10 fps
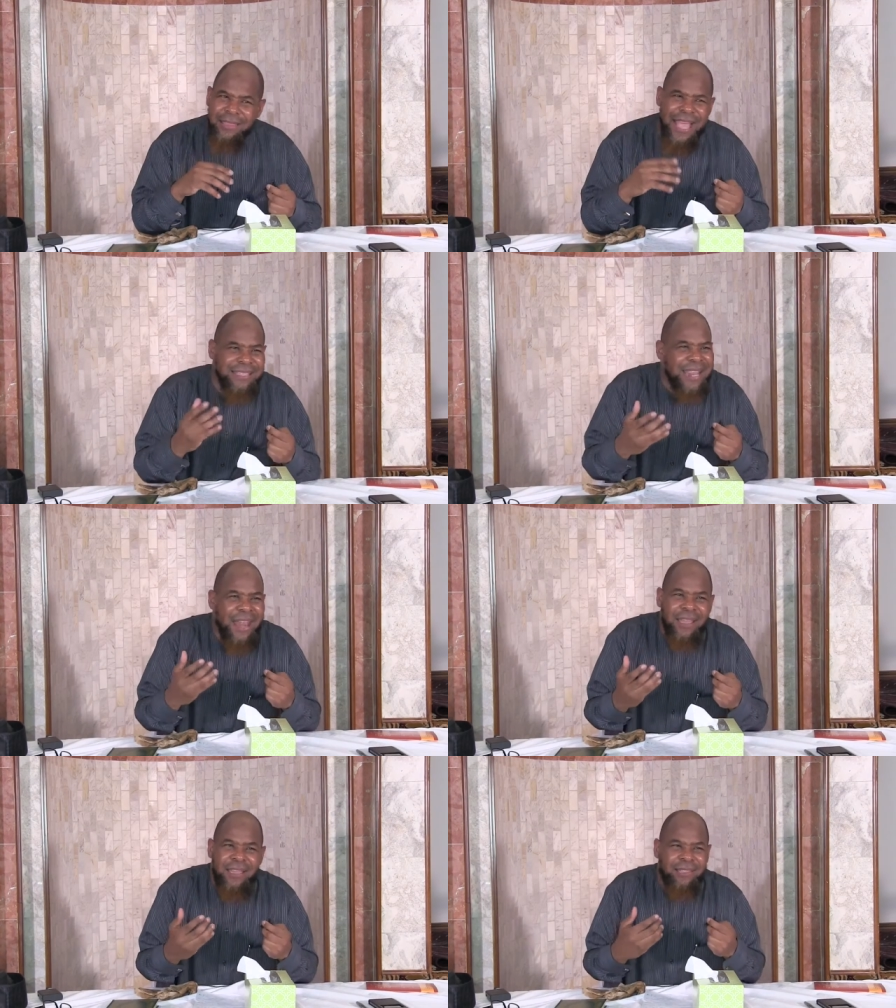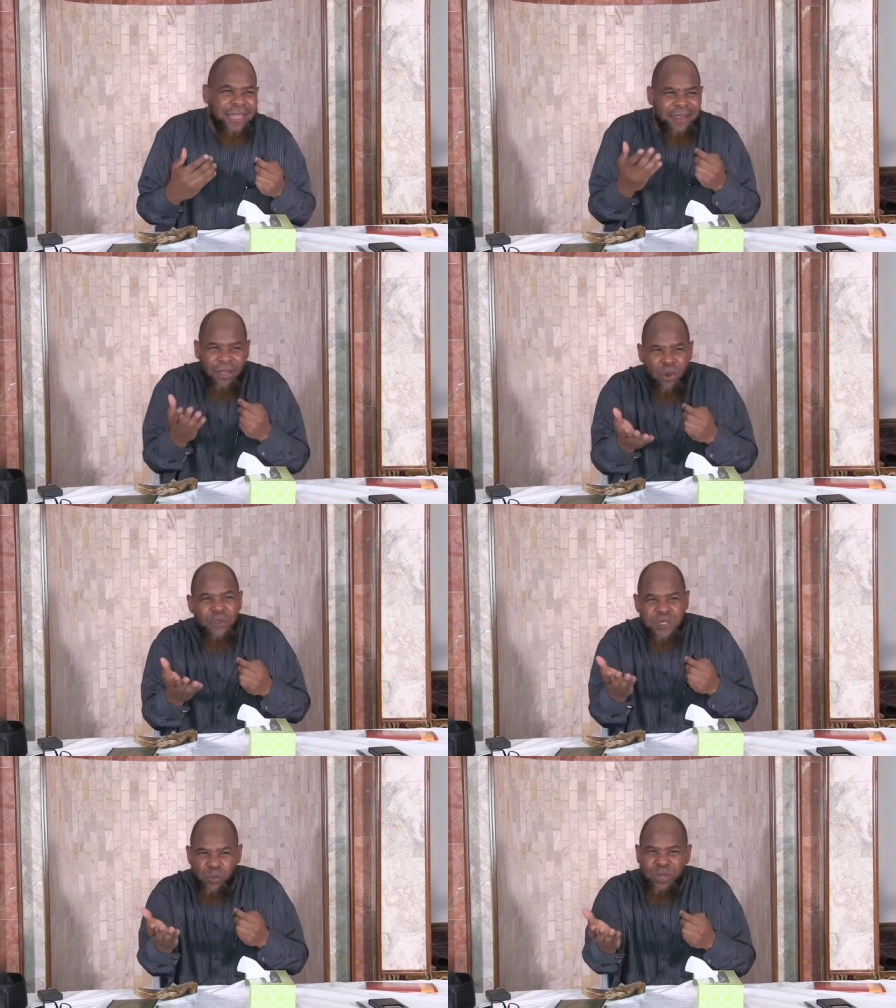that's not a good thing to
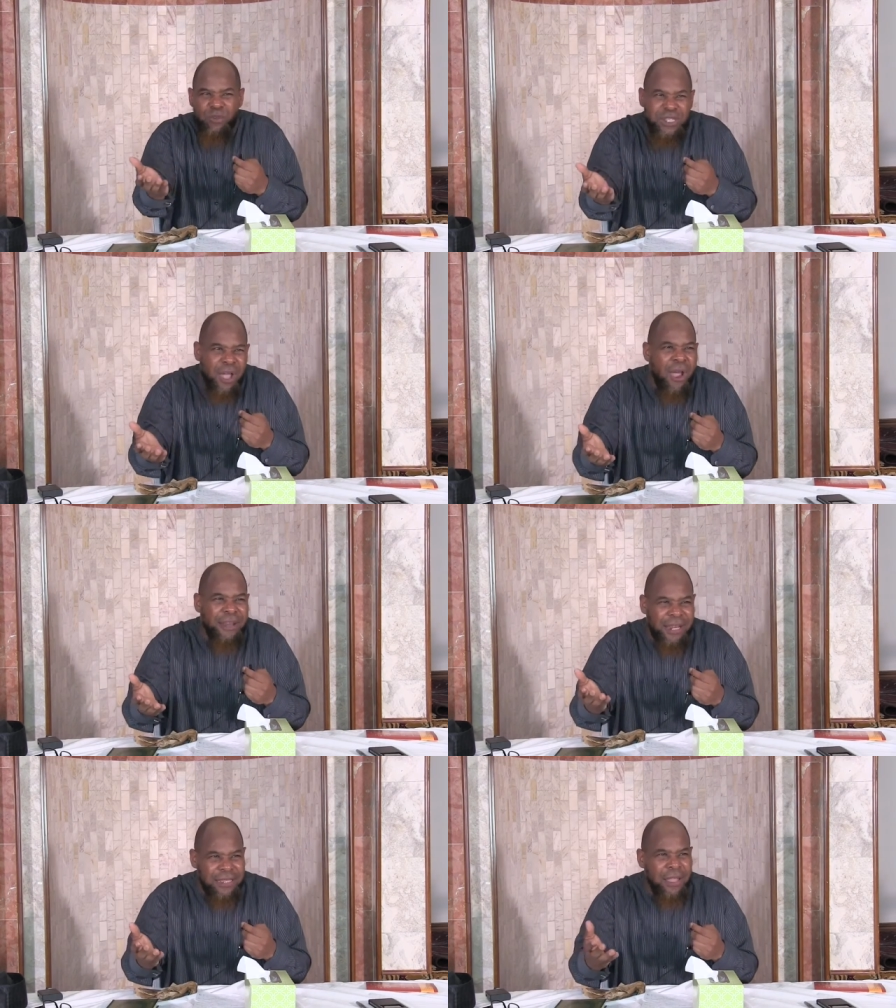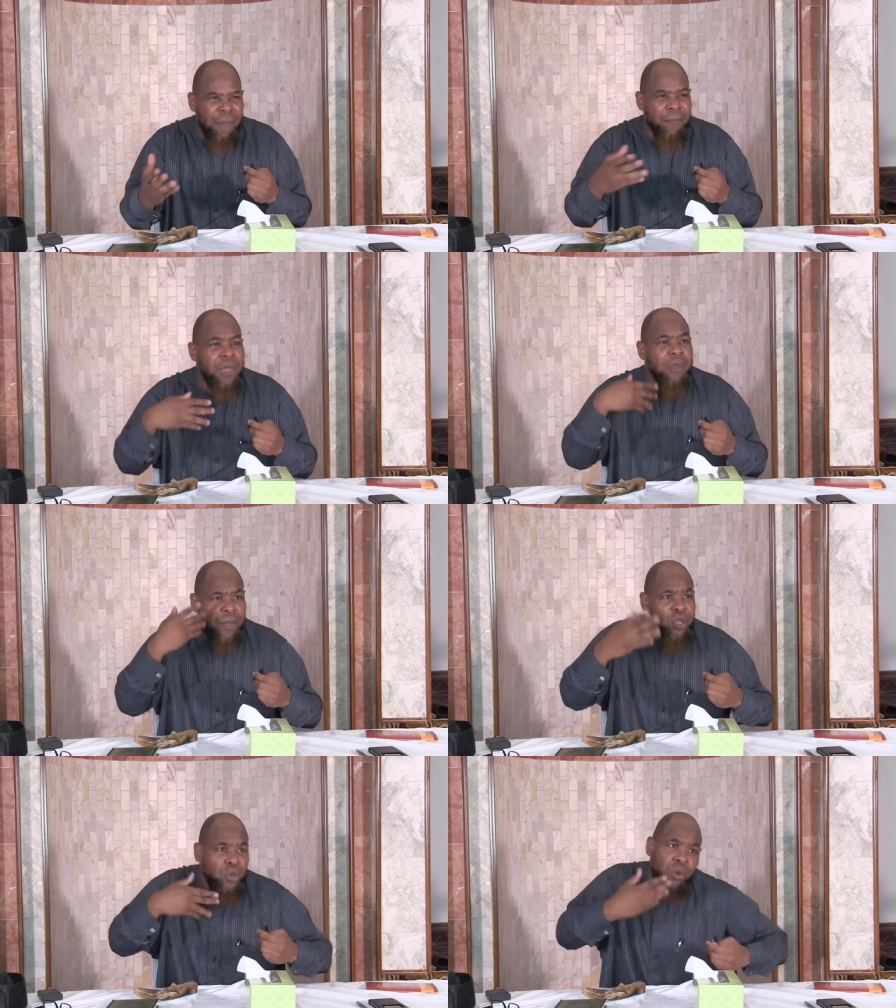call someone retarded or dumb.
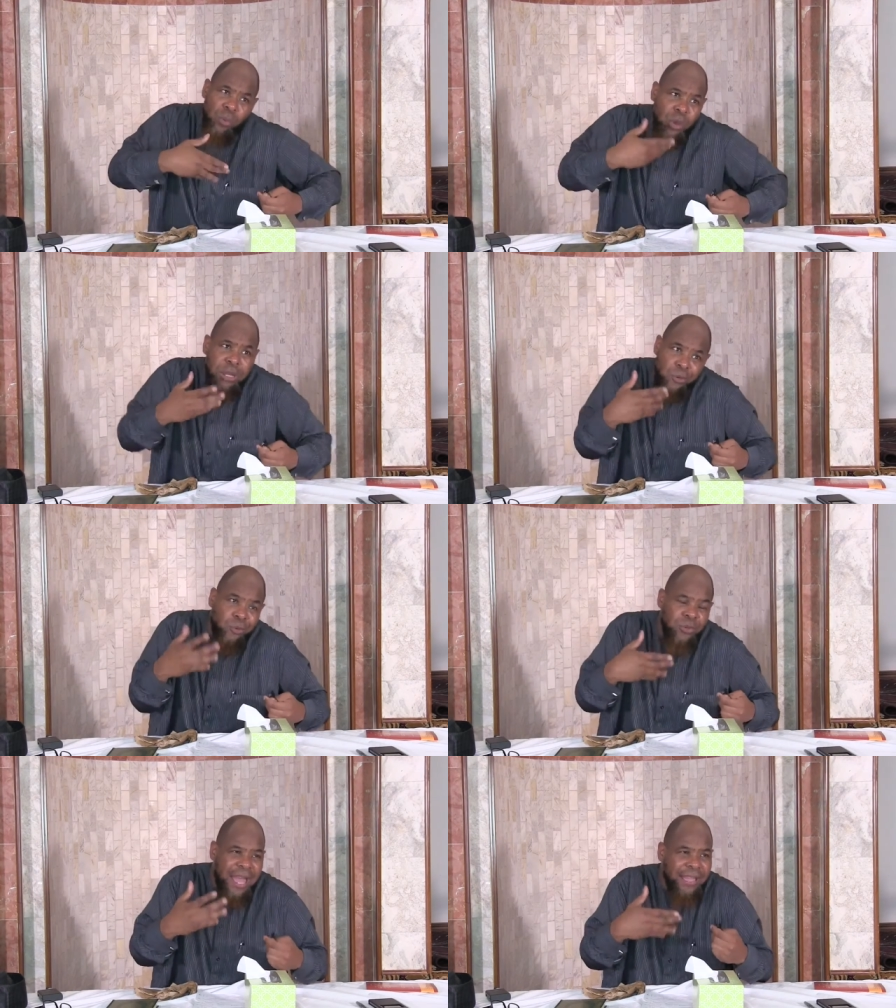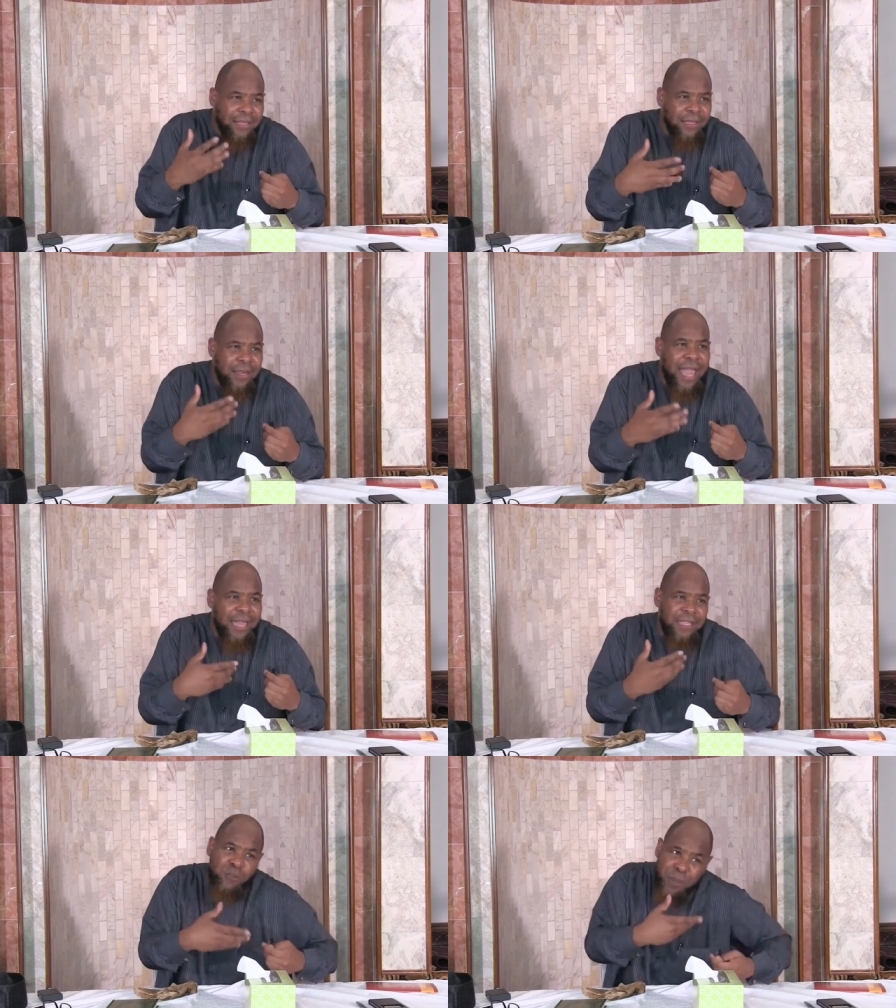But you know the one who like
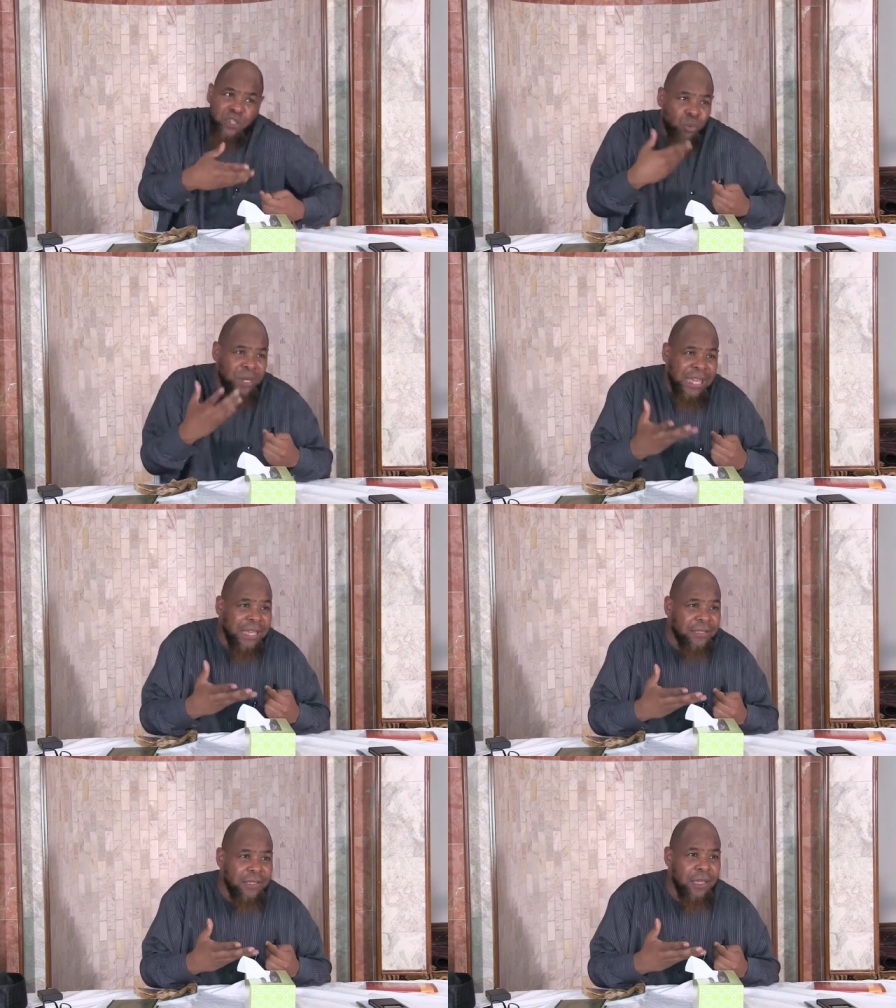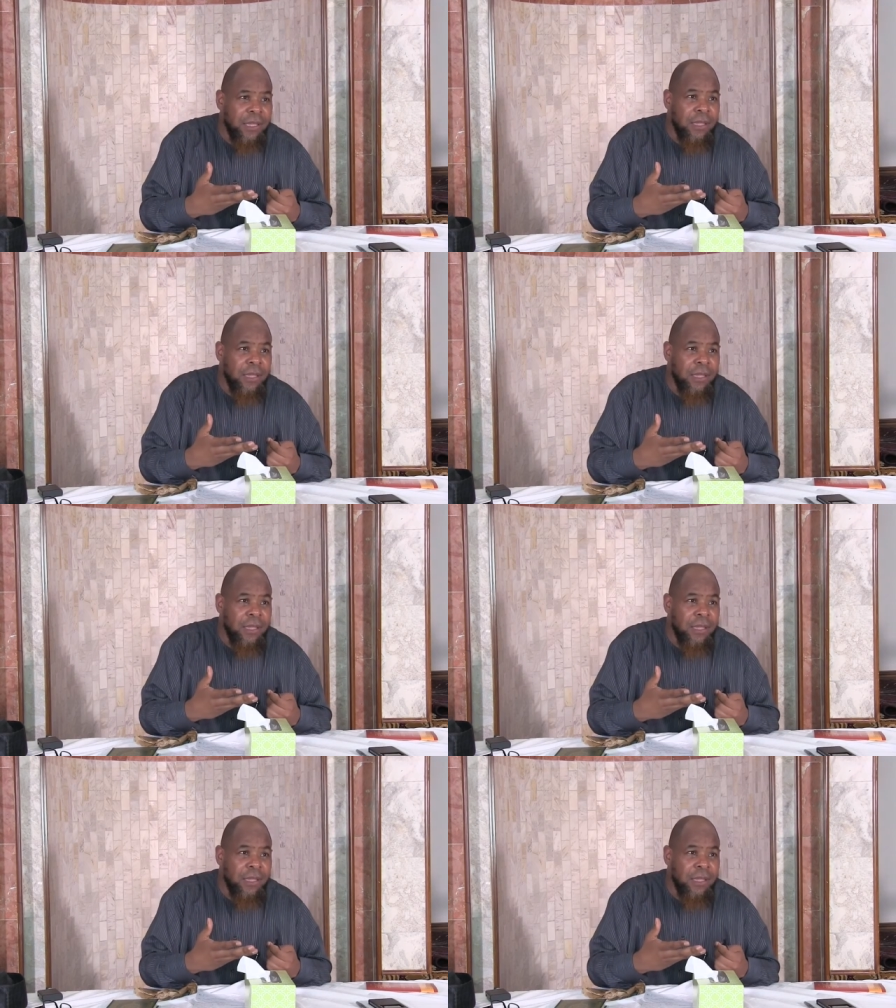like special means.